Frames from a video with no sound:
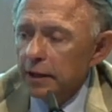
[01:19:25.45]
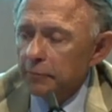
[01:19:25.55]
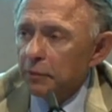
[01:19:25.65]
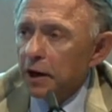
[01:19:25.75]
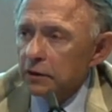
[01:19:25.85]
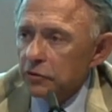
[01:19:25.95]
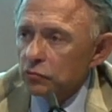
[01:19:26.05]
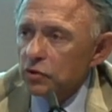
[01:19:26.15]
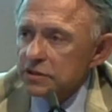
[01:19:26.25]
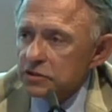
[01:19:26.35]
and part of the
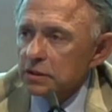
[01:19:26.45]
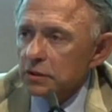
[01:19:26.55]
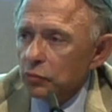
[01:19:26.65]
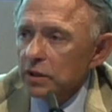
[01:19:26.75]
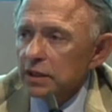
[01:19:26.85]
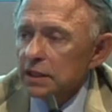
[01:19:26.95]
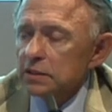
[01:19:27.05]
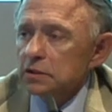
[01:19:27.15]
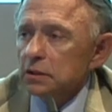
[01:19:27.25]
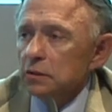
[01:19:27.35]
reason that we
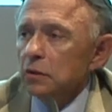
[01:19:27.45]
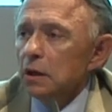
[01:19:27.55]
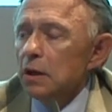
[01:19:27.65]
need to